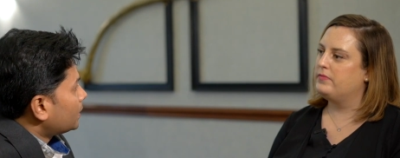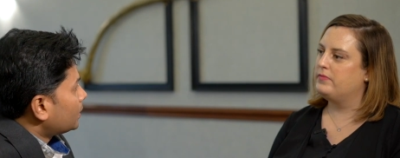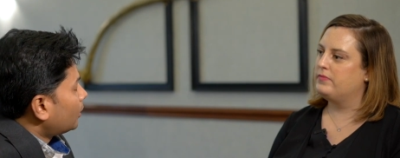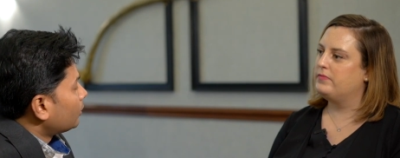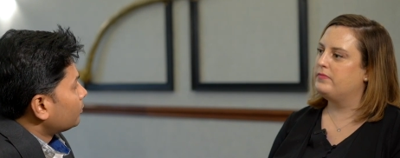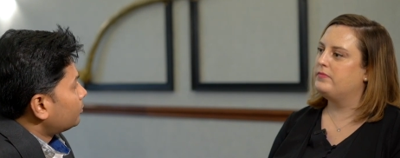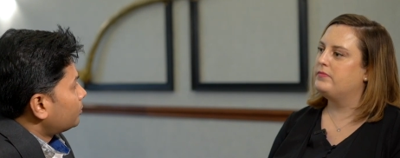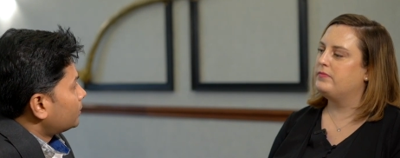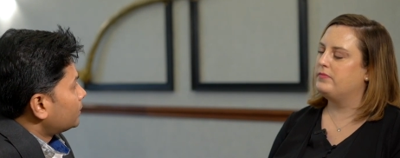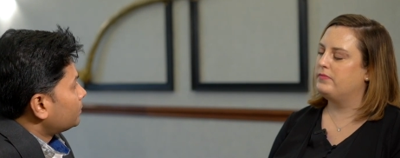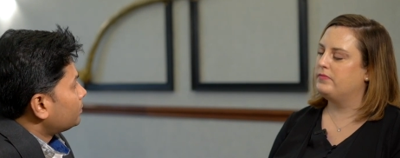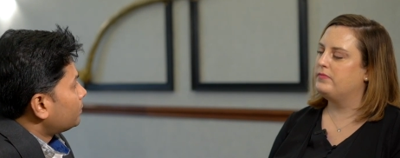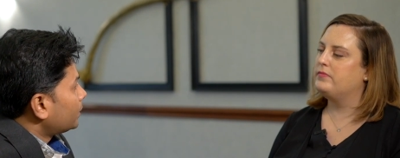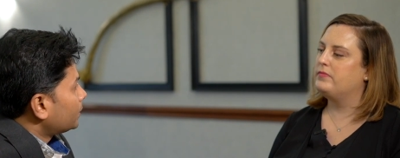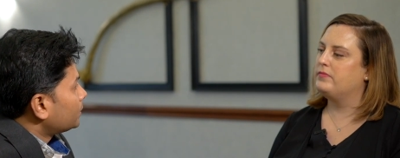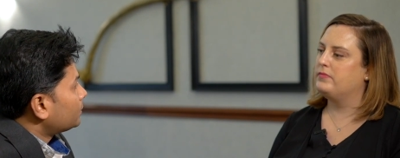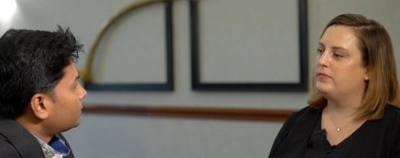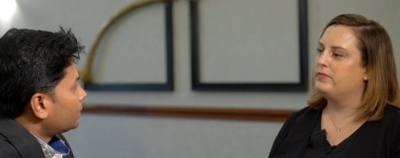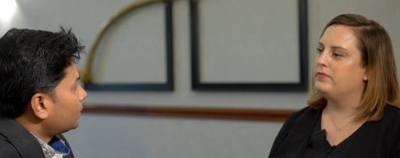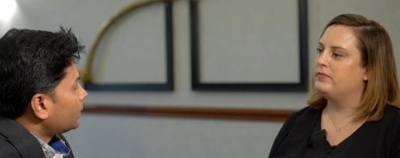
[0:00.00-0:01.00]
Speaker 1: can offer and
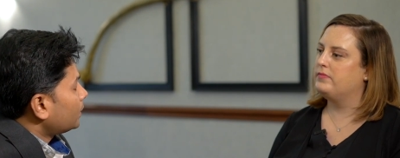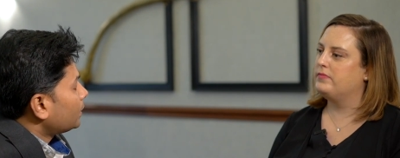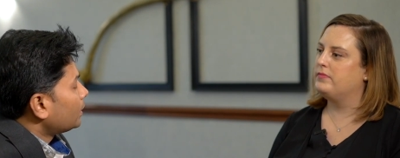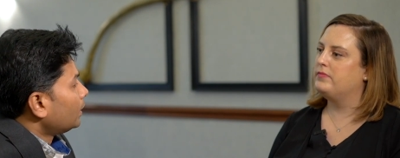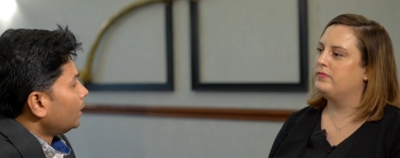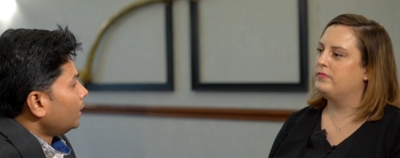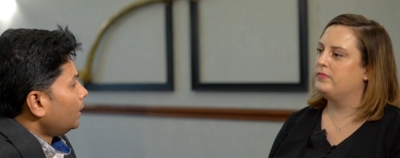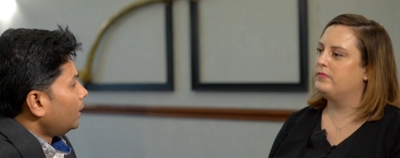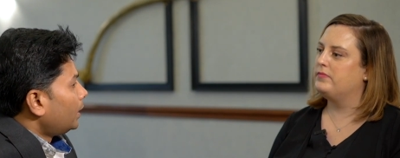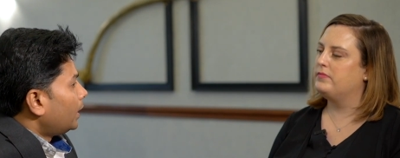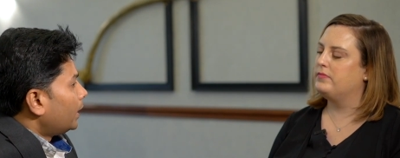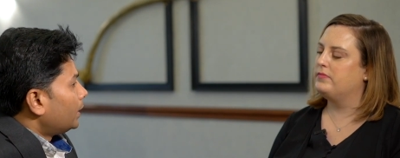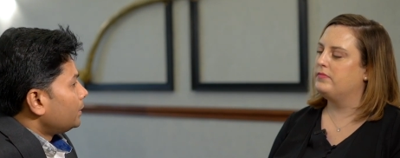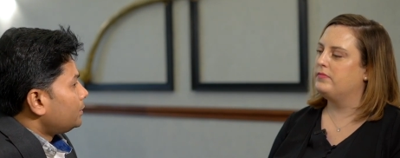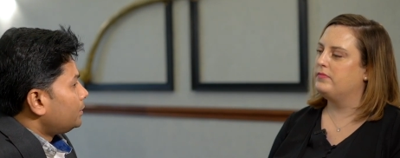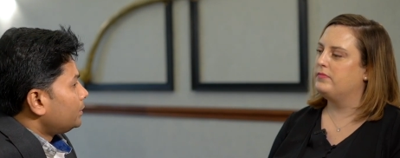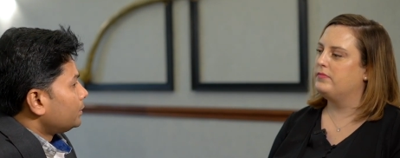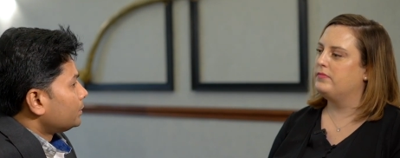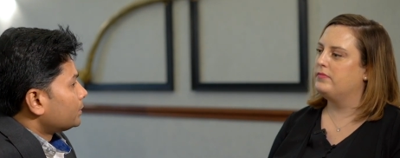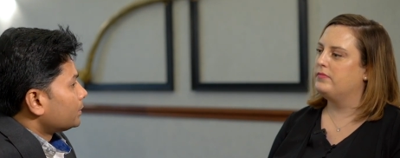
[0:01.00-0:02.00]
bring to the
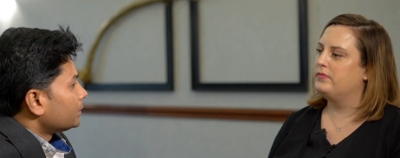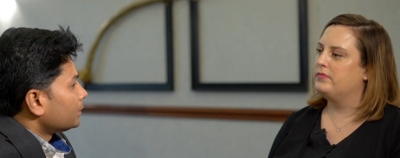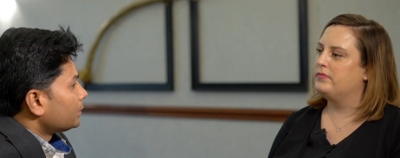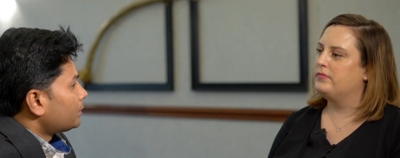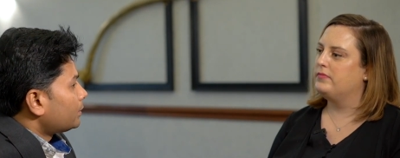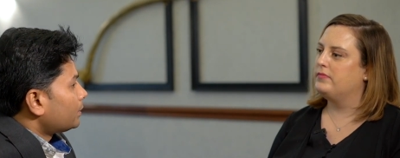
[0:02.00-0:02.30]
end user.